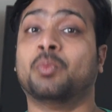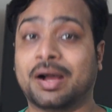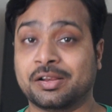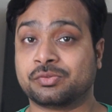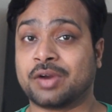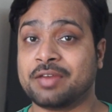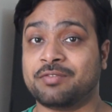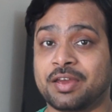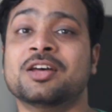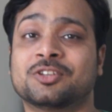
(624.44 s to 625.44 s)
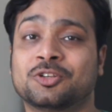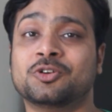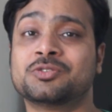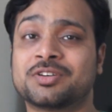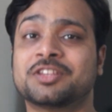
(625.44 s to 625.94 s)
while driving. So
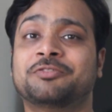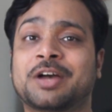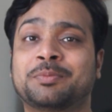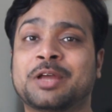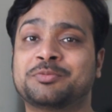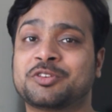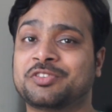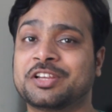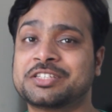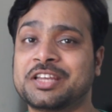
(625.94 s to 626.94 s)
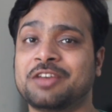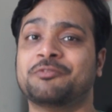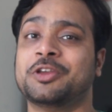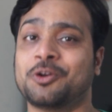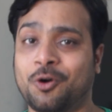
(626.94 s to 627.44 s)
those were the 5 types of listening
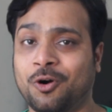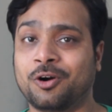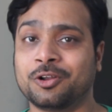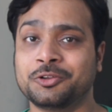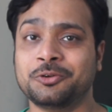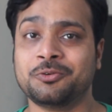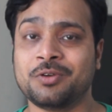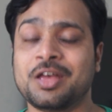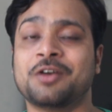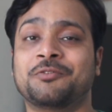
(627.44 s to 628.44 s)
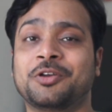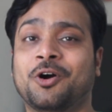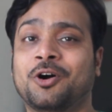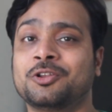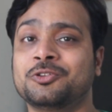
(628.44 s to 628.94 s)
we all do. We
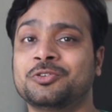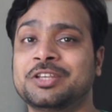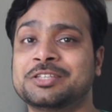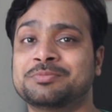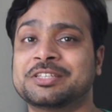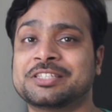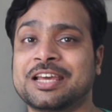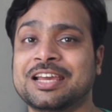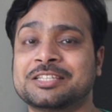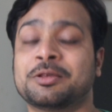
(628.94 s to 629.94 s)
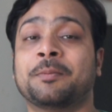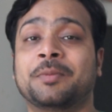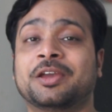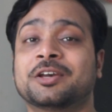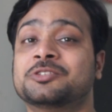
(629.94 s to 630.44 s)
all do these mistakes
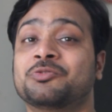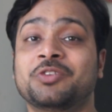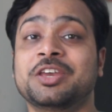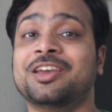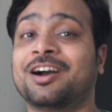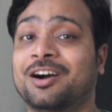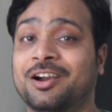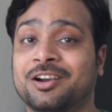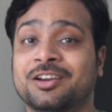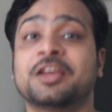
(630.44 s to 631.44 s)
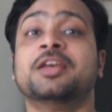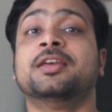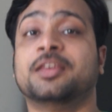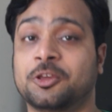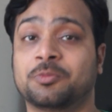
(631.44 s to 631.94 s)
because we are
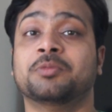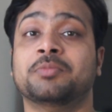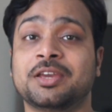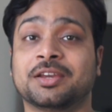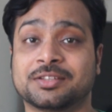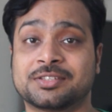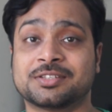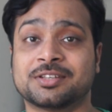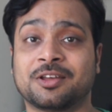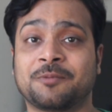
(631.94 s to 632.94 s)
human beings.